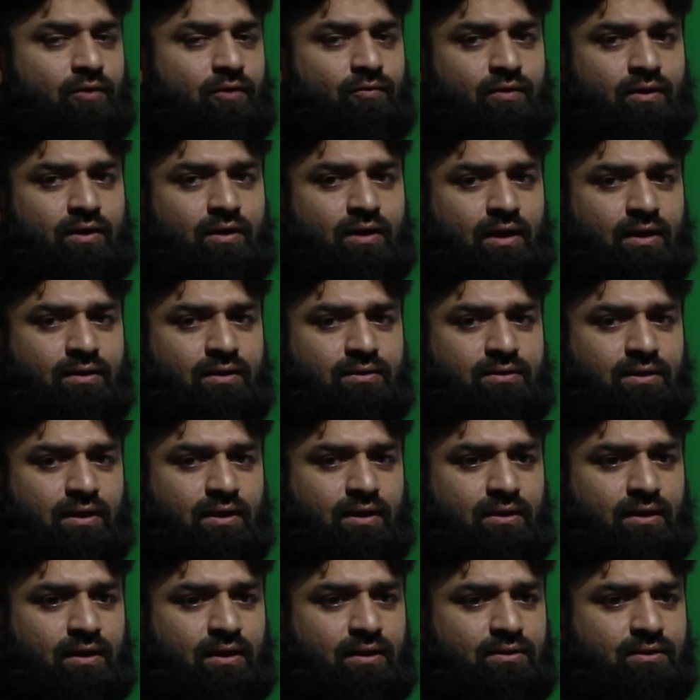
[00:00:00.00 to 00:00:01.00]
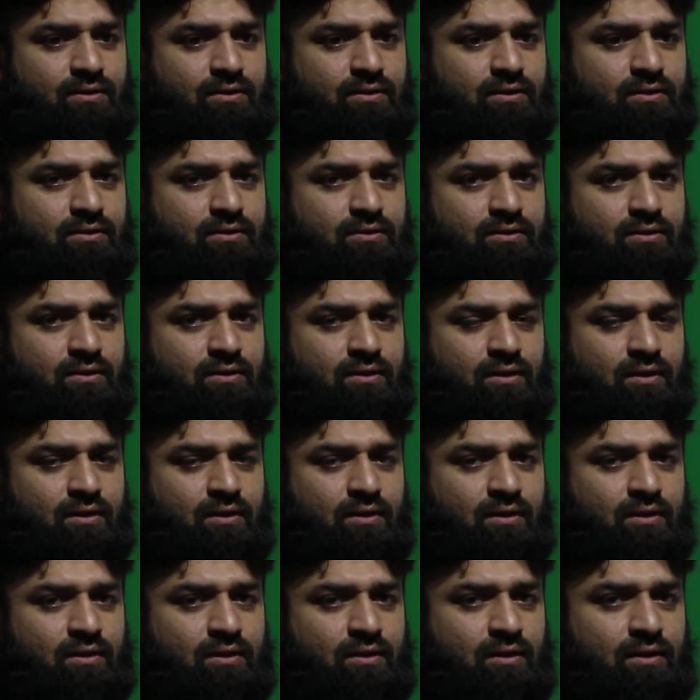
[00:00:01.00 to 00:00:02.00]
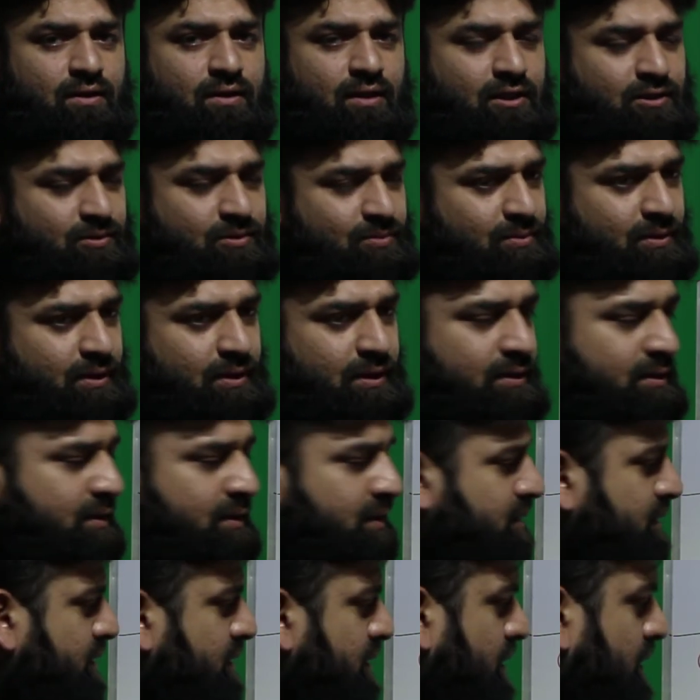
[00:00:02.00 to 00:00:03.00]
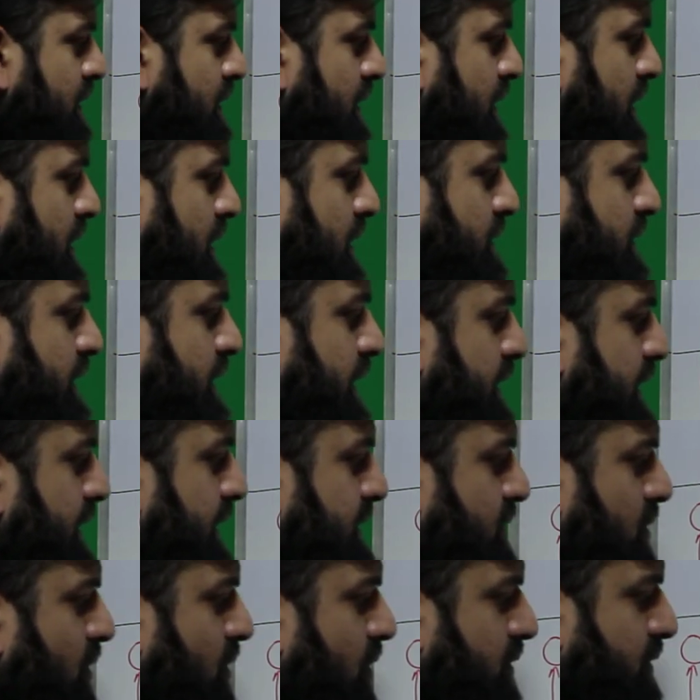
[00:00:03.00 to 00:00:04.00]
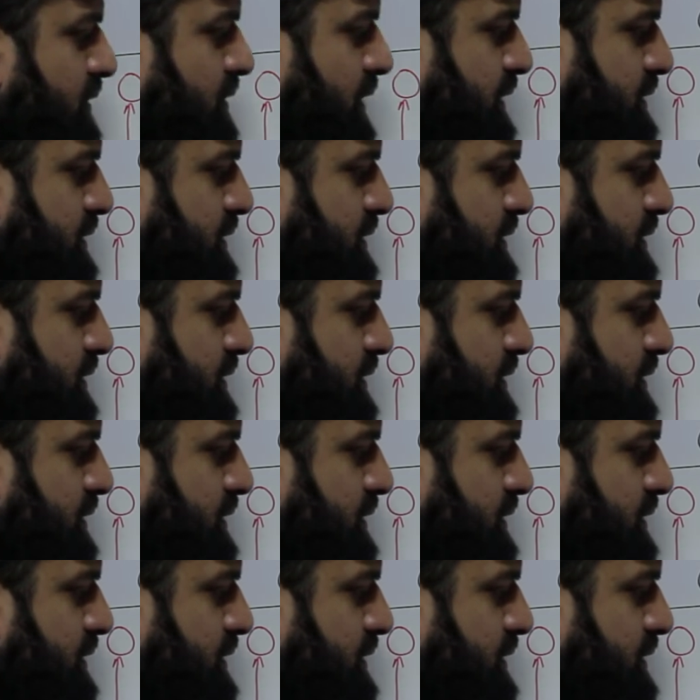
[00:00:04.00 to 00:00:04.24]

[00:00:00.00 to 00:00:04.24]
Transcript: we can say that it is class B address. The rest of